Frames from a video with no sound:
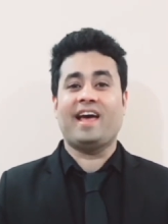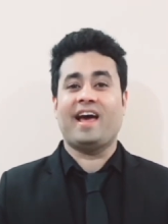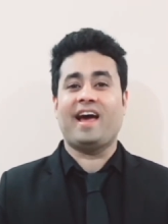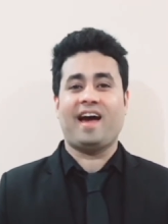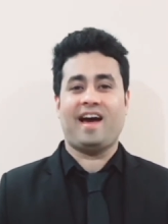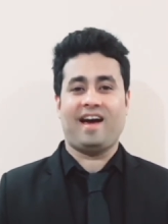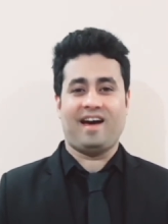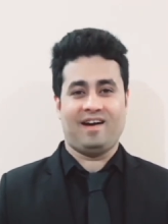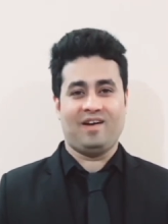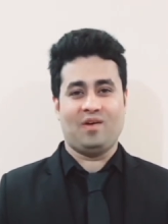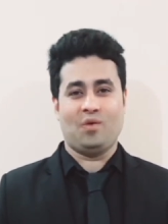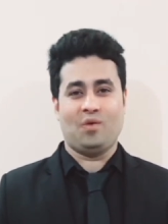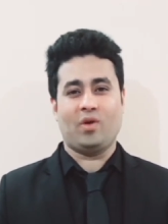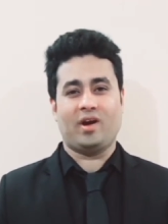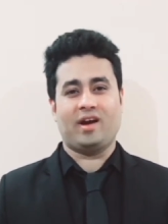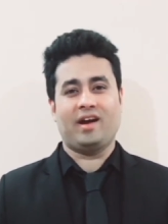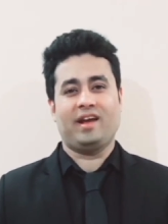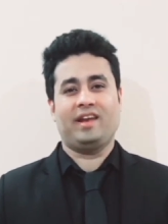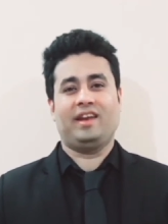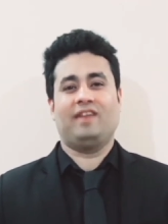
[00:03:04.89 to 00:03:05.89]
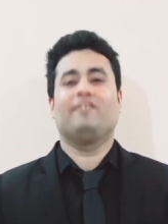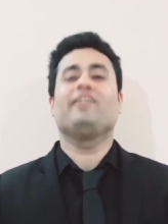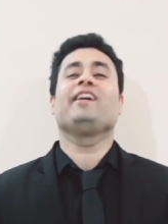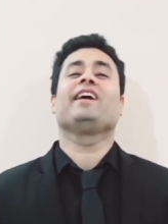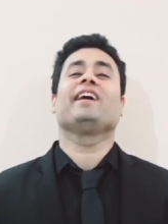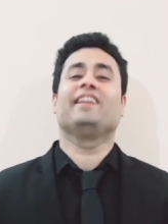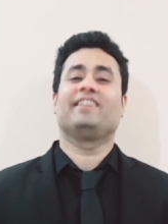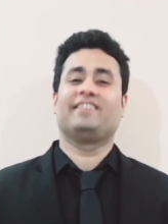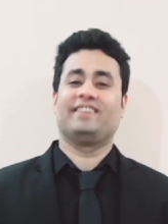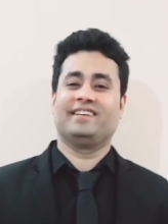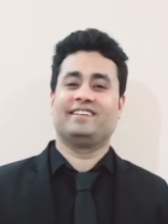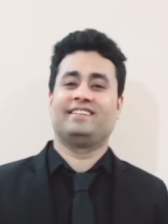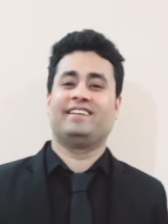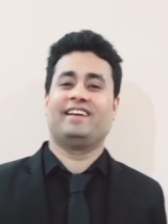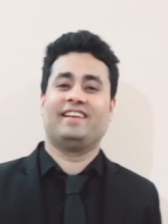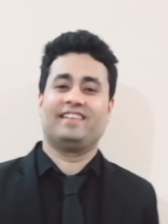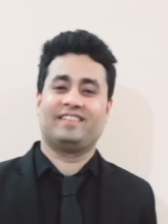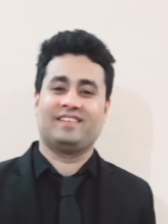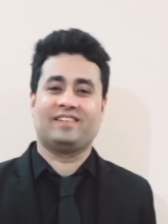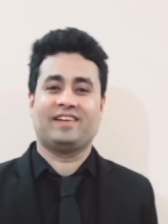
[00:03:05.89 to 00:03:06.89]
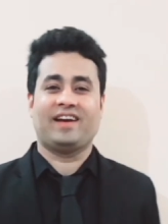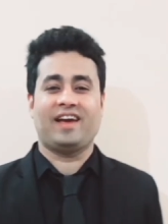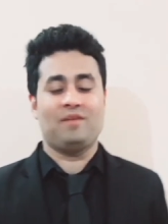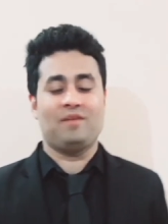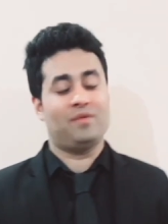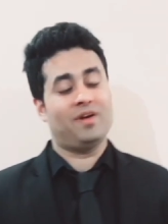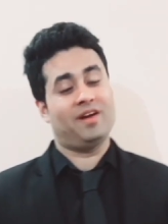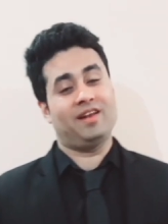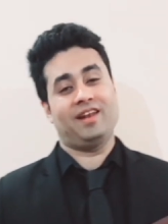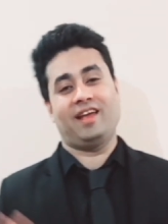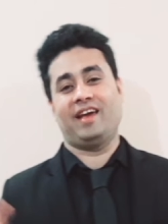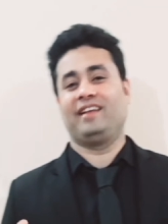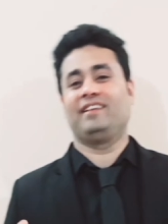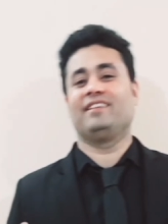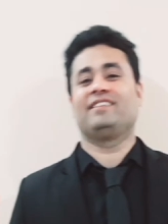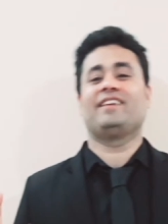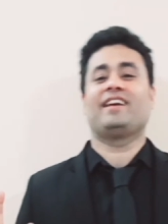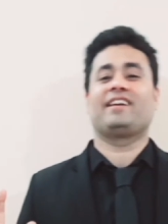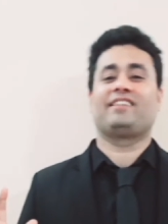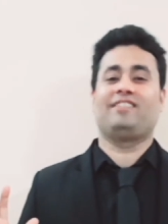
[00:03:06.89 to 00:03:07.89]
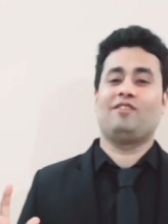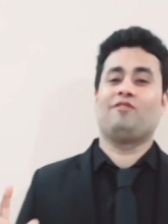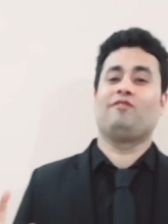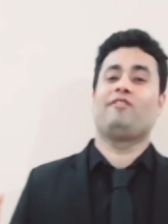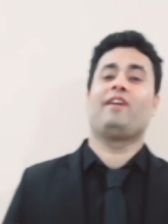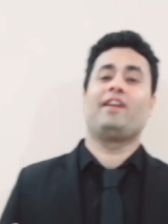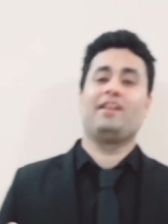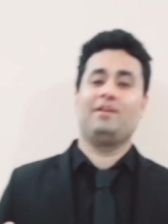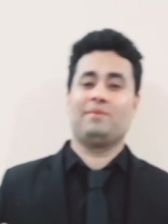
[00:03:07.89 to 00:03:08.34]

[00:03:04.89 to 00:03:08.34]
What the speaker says: What kind of English is this? Alright? But I like this accent very much.